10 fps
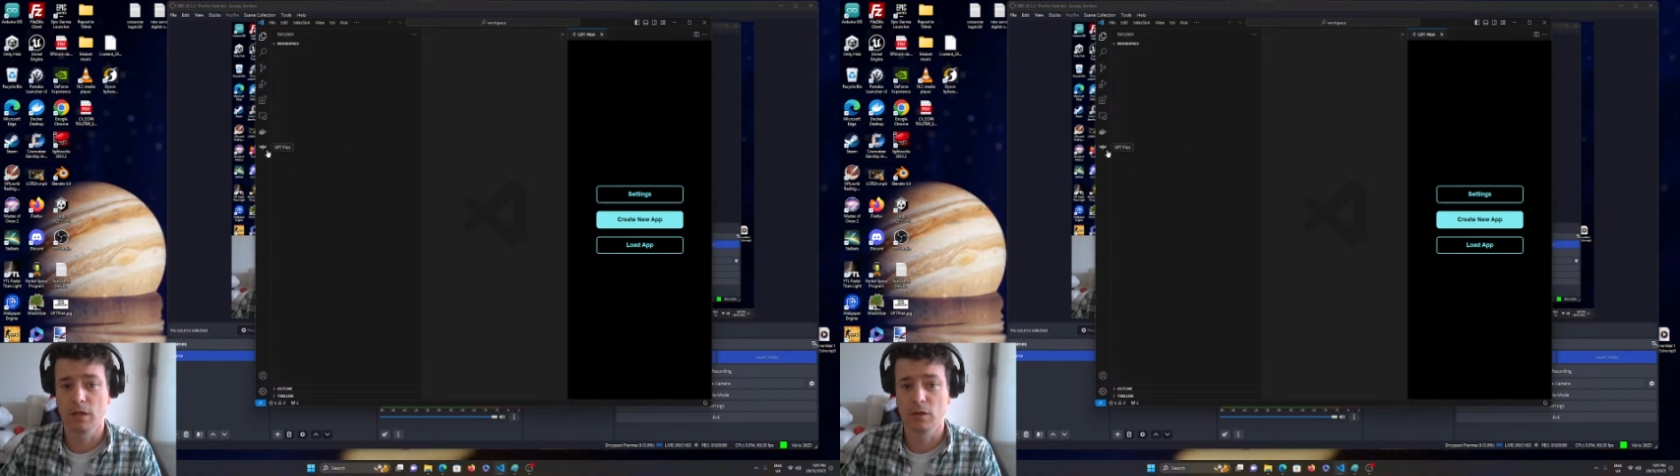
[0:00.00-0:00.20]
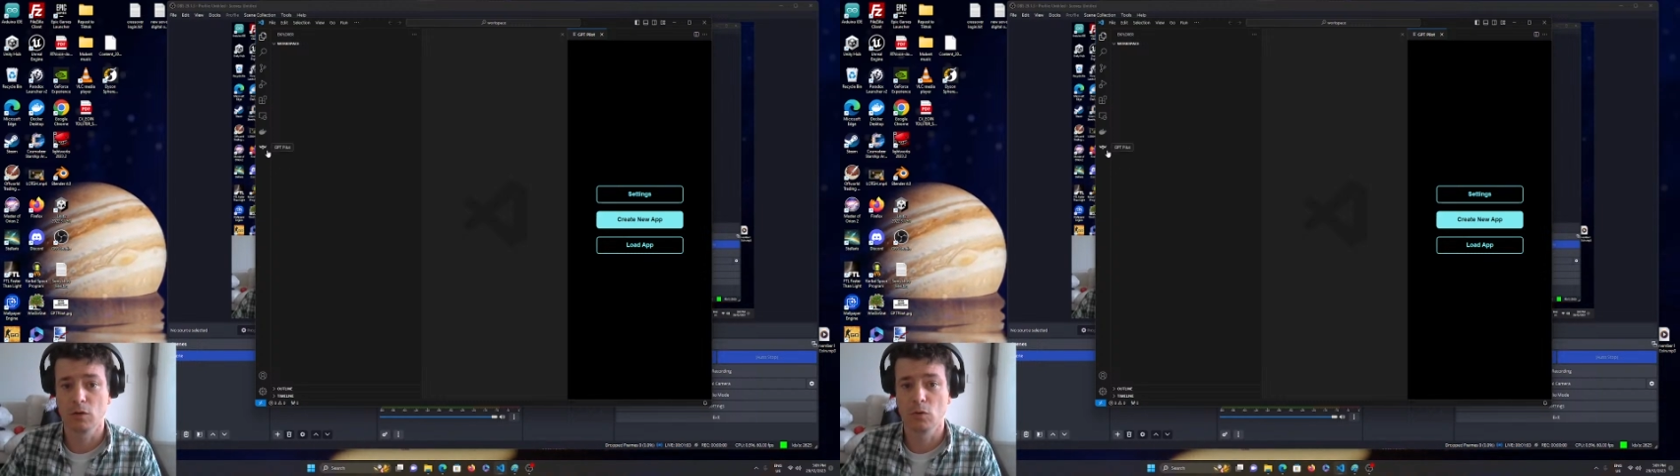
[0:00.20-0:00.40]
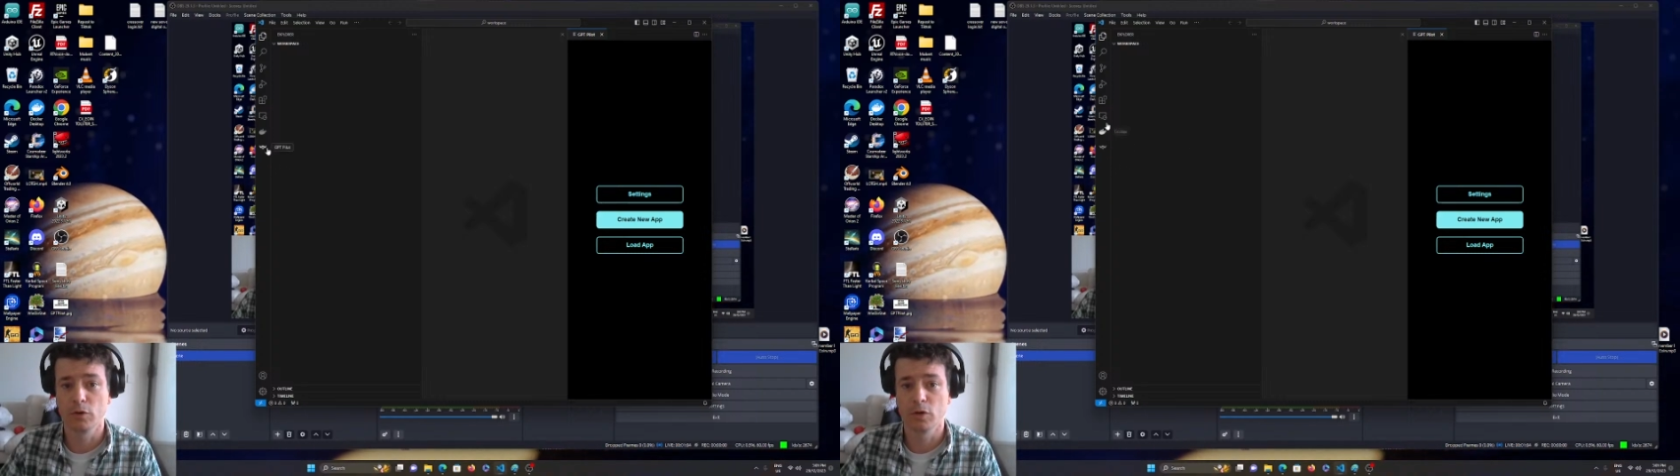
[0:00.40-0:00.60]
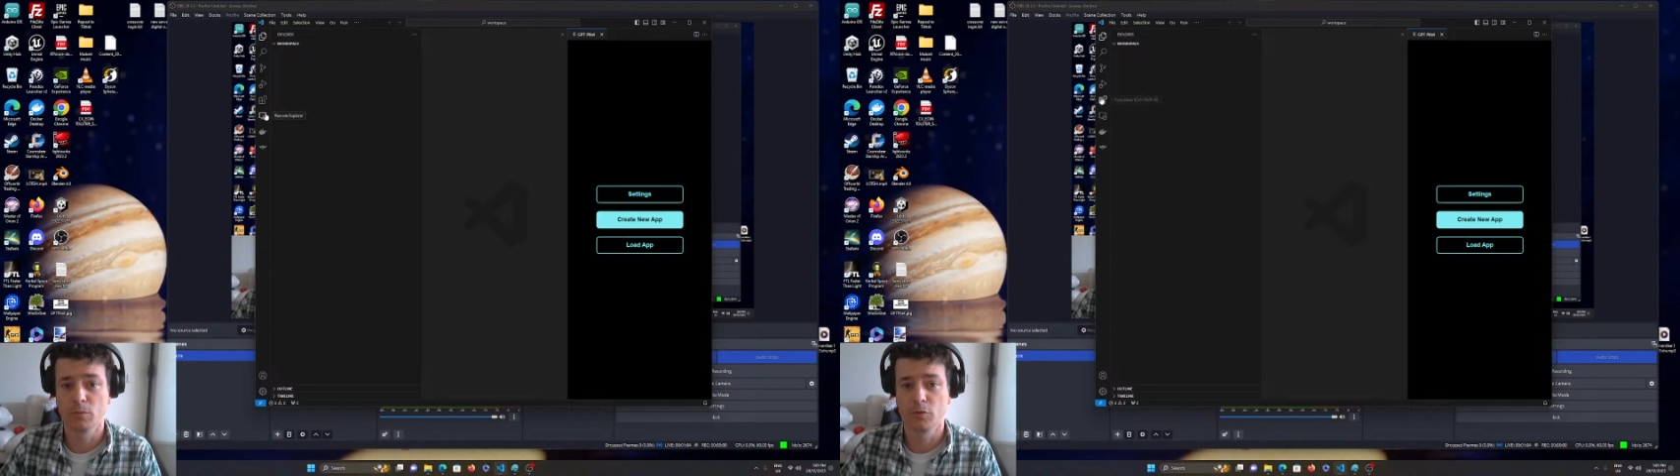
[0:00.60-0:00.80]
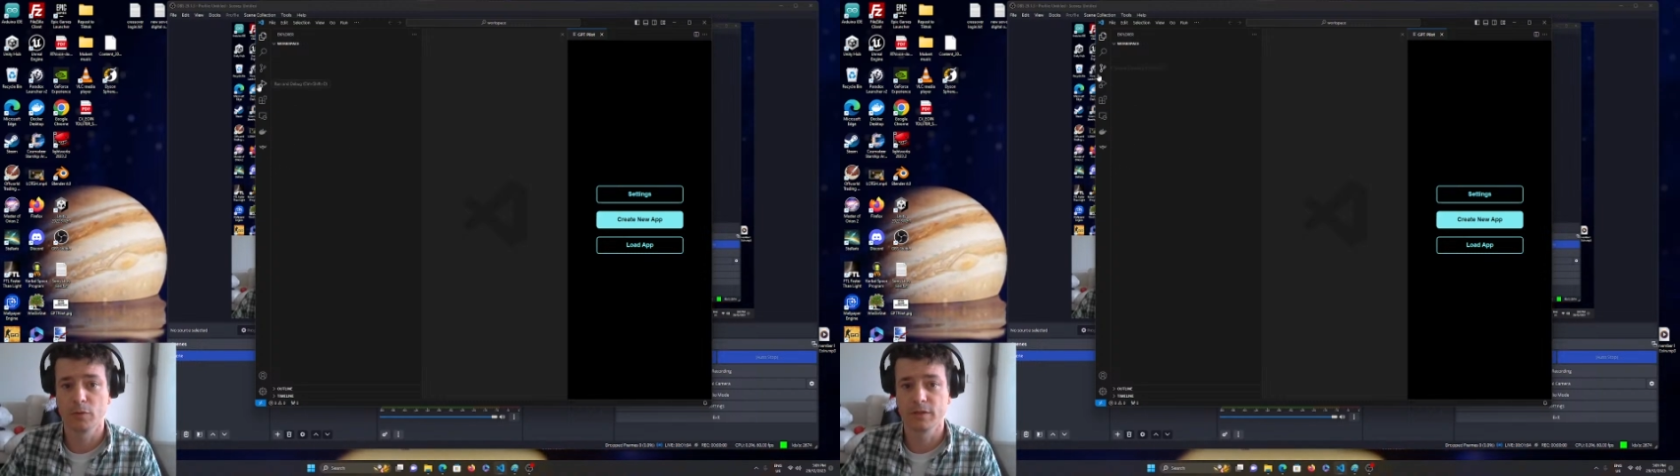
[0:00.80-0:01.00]
load it up
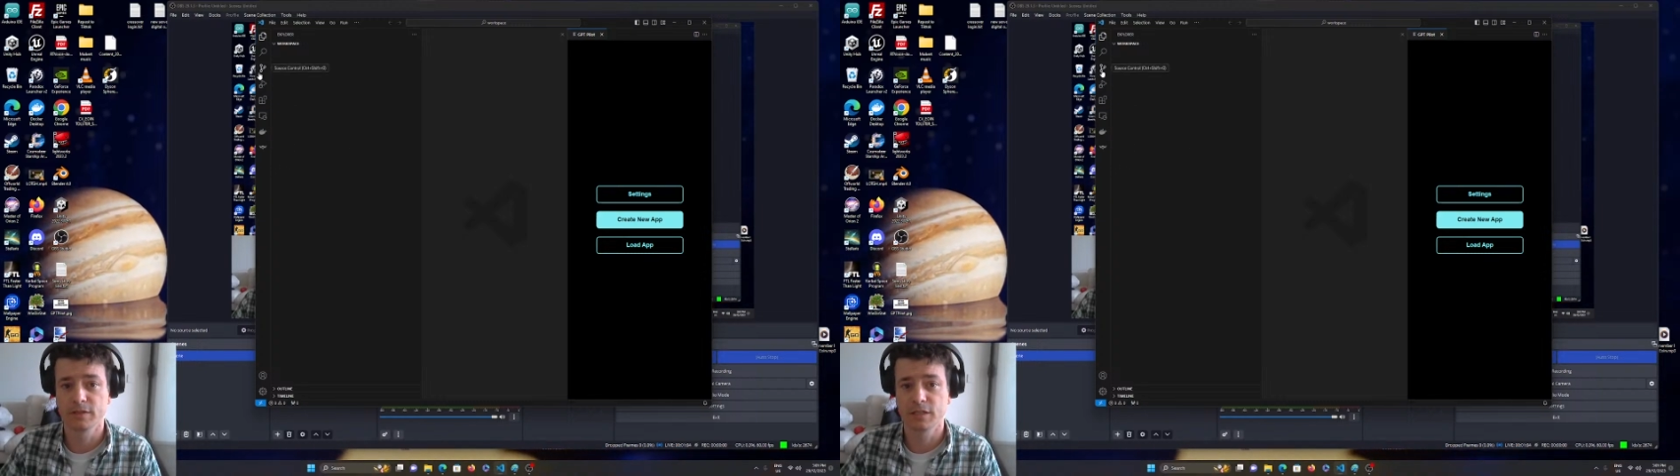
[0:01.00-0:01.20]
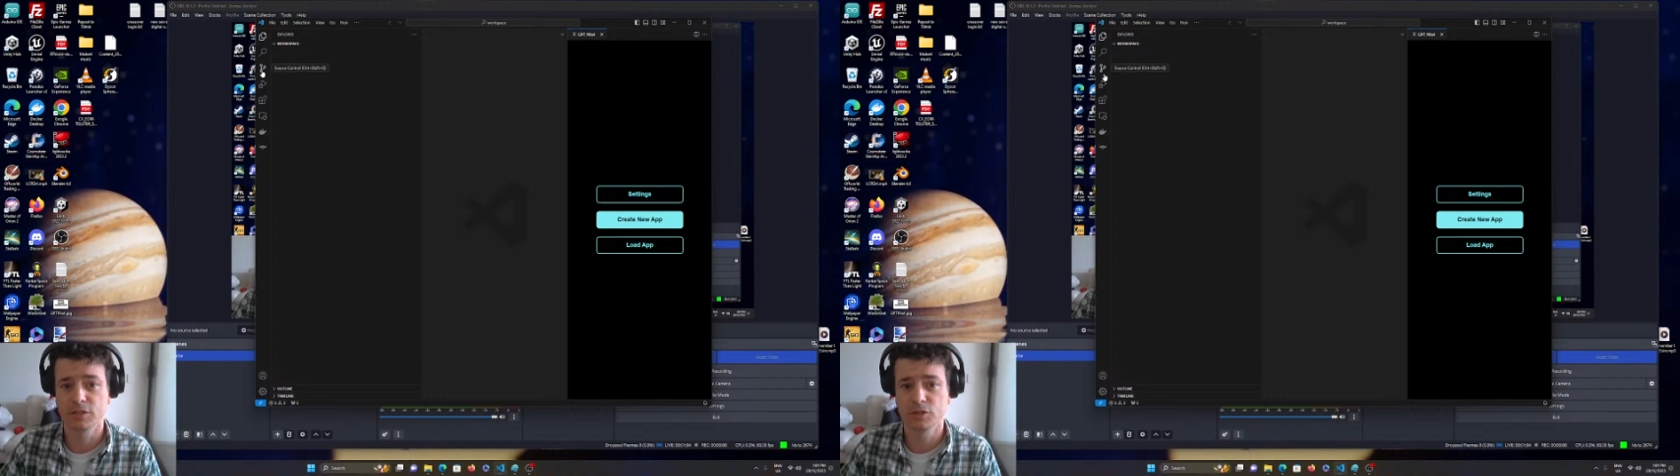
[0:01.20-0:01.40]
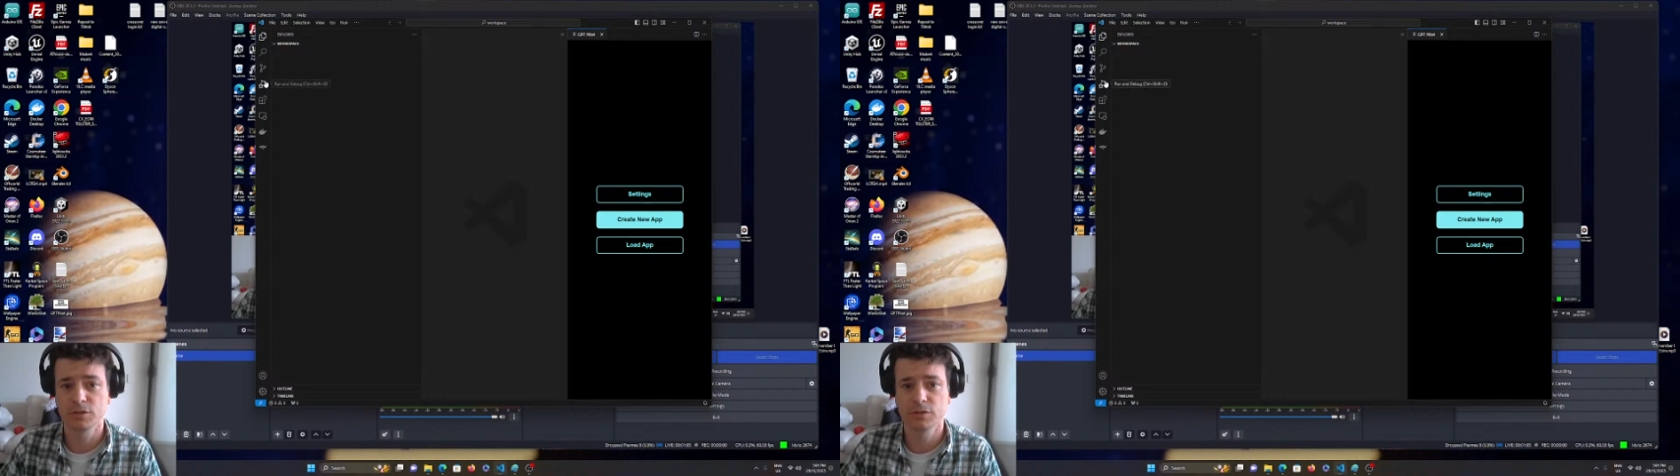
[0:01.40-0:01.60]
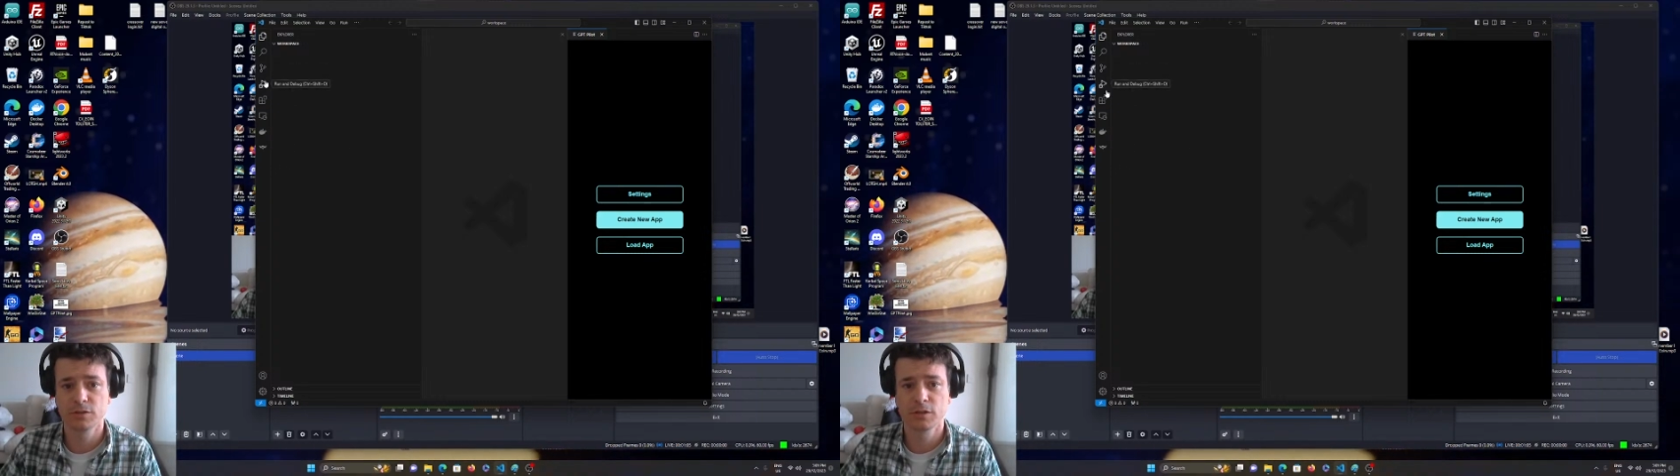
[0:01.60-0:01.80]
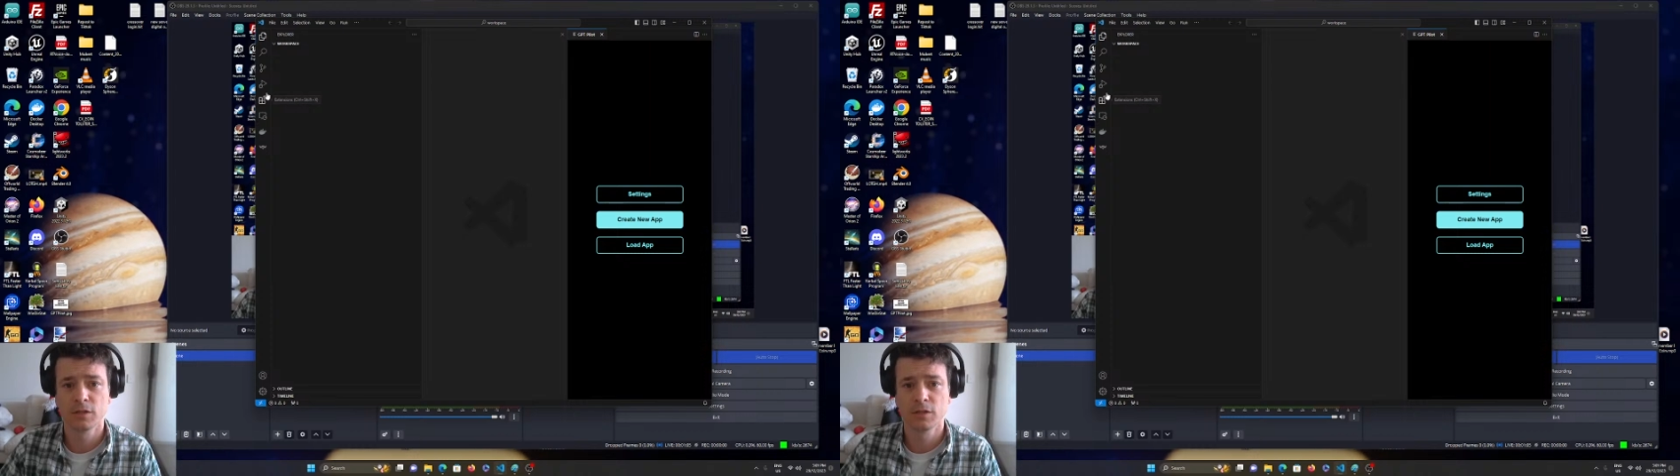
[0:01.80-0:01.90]
through extensions,